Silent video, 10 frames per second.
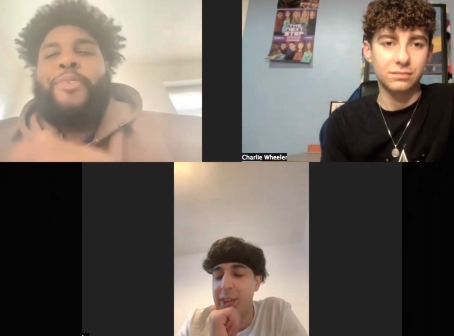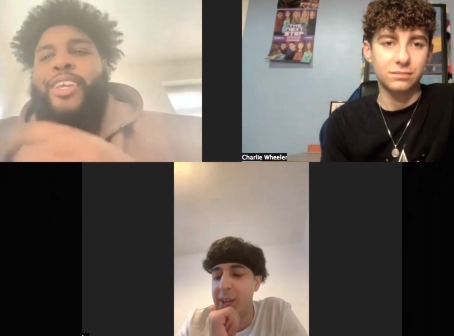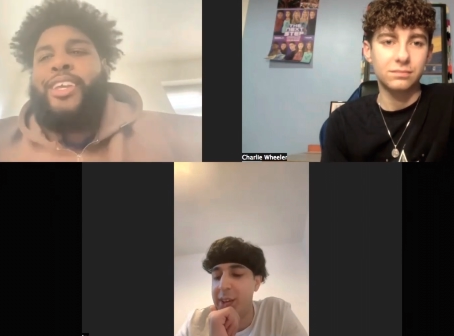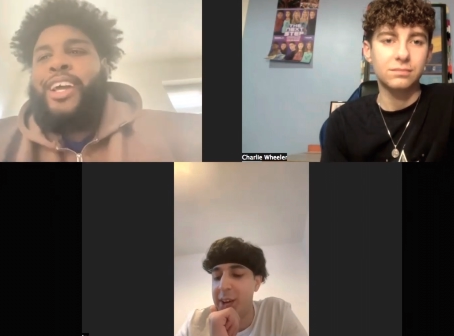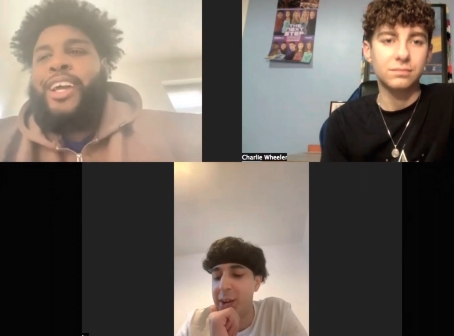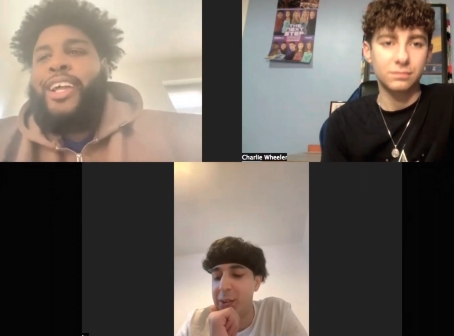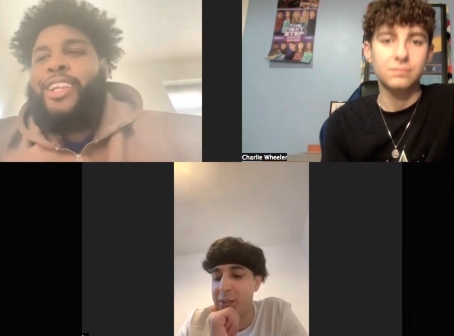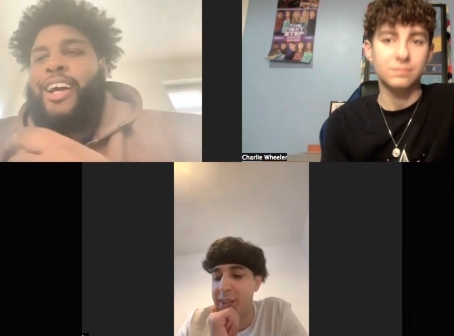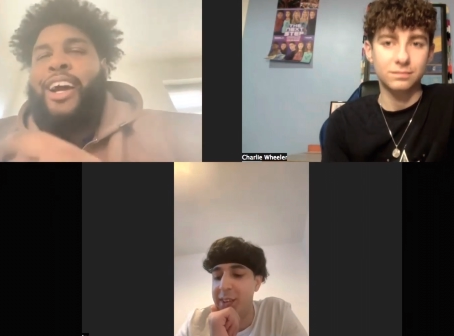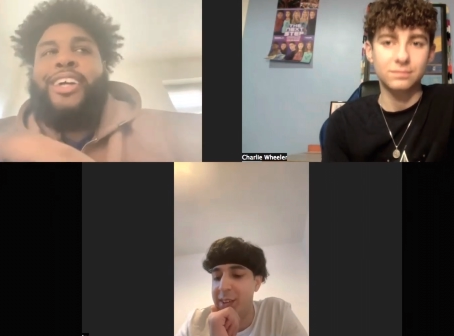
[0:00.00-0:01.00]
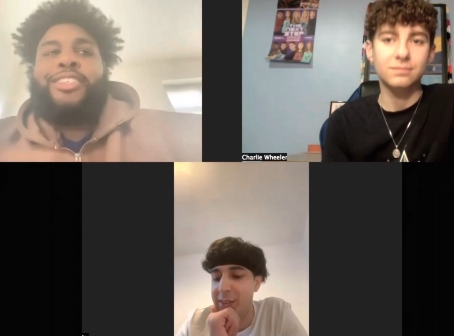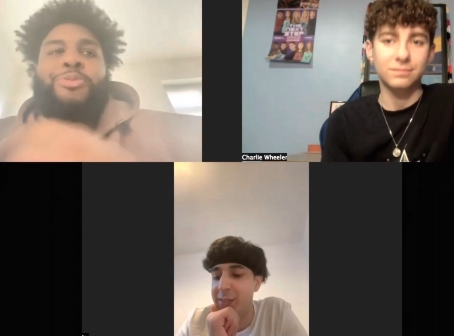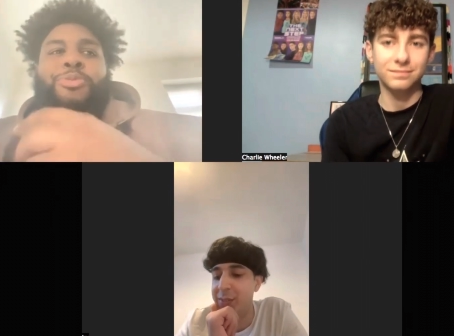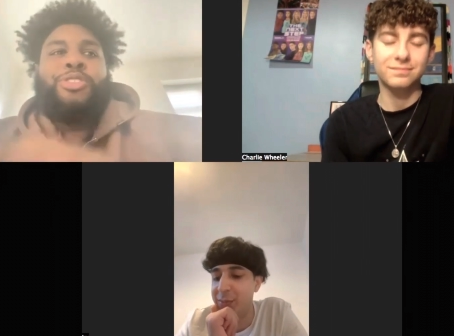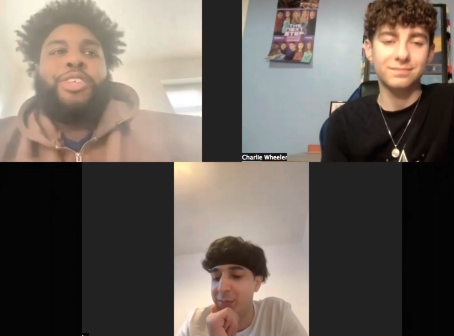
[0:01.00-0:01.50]
Speaker 1: me and
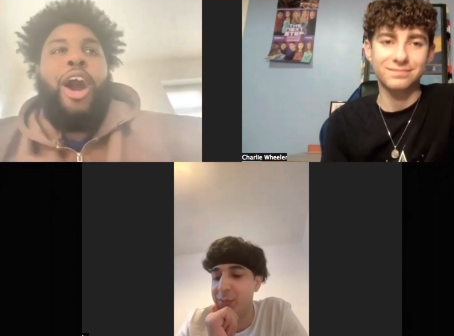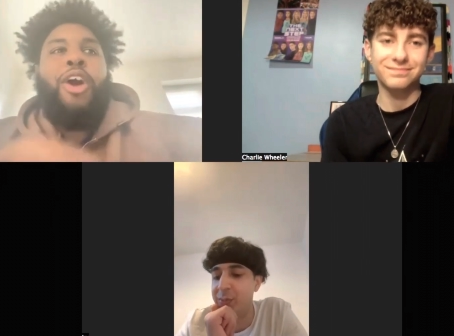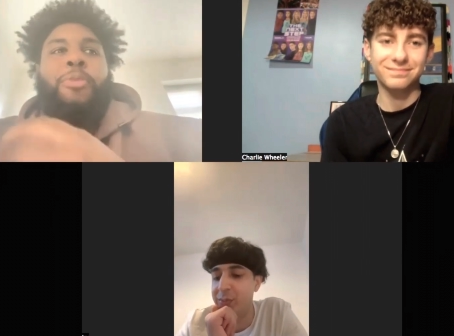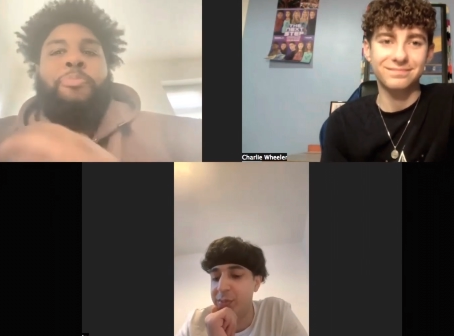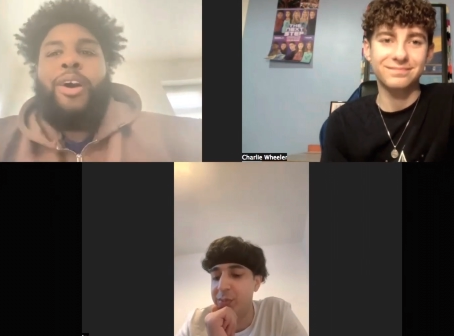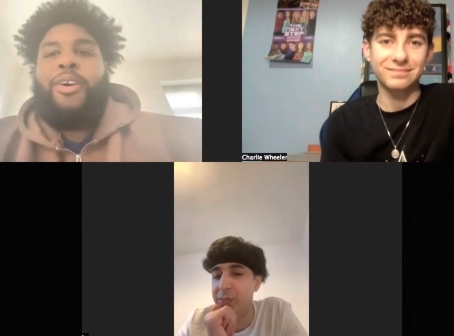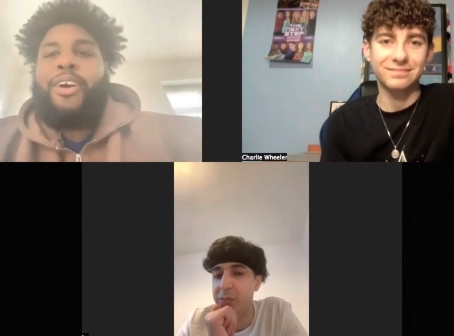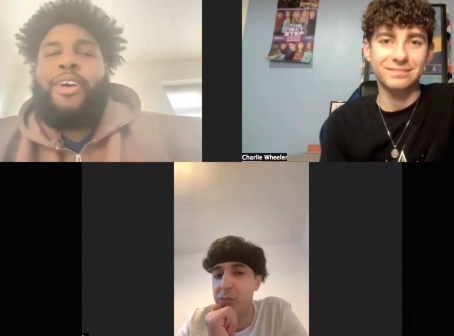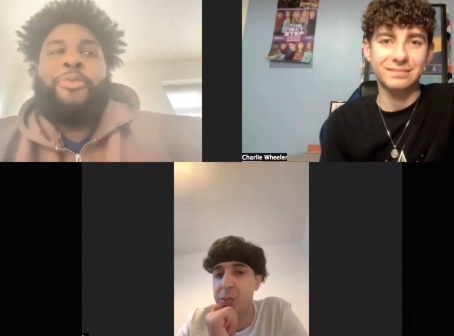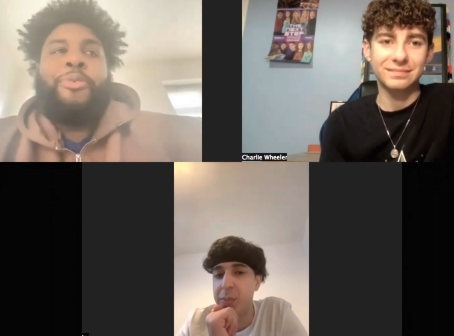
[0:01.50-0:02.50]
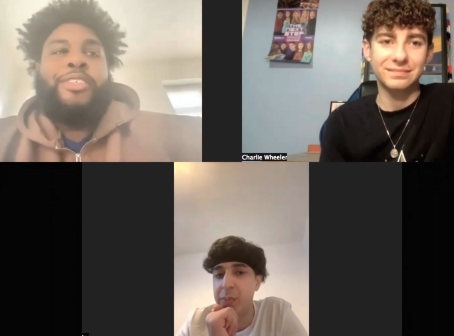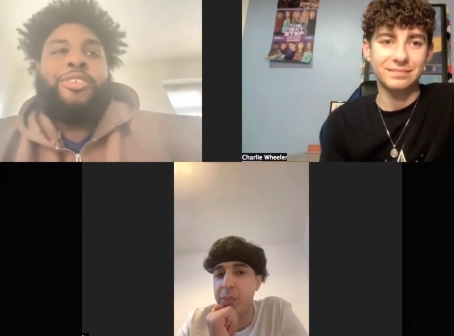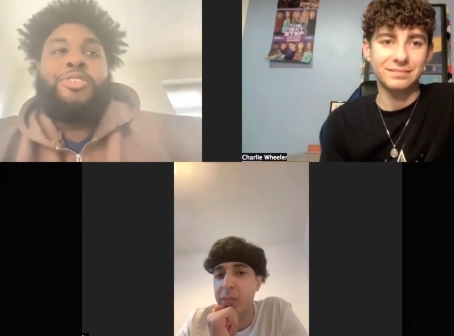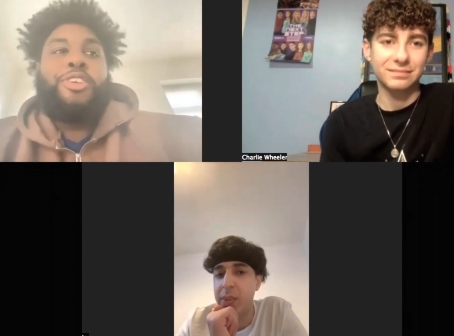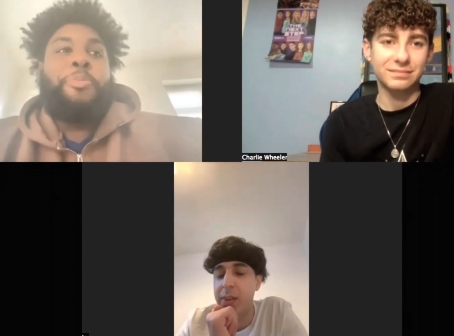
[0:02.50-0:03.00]
Icy was out and about, and we went to
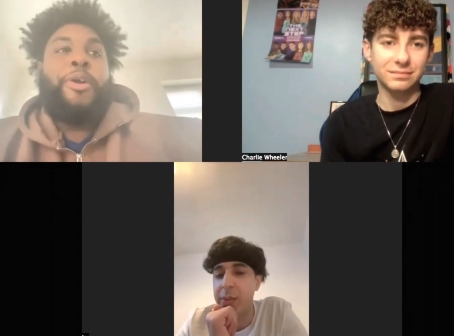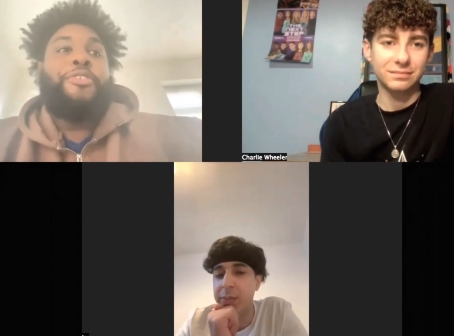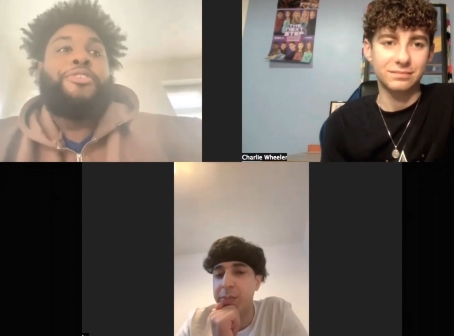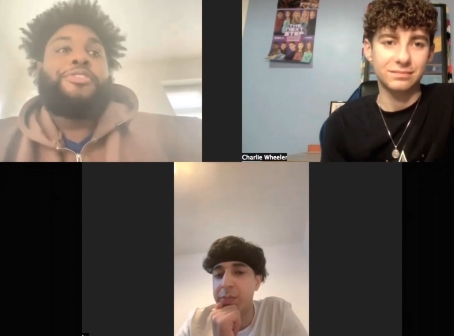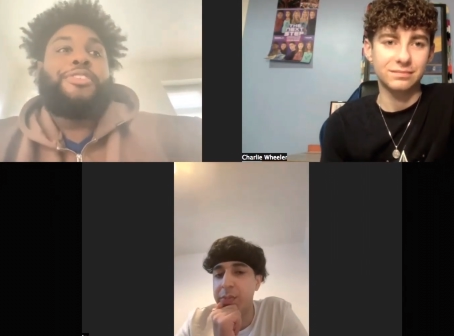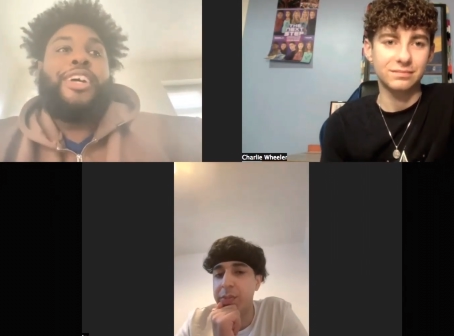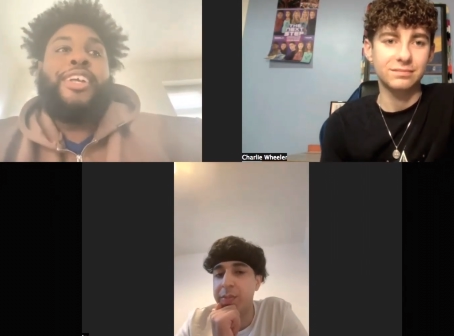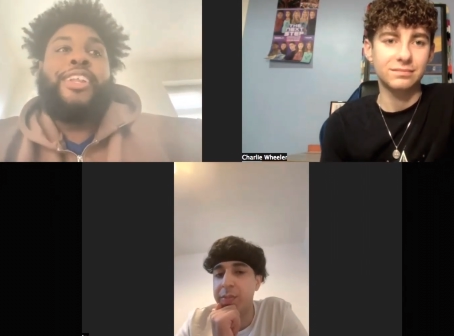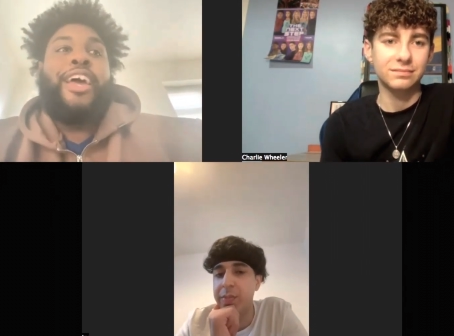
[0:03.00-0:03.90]
go see our parents, and then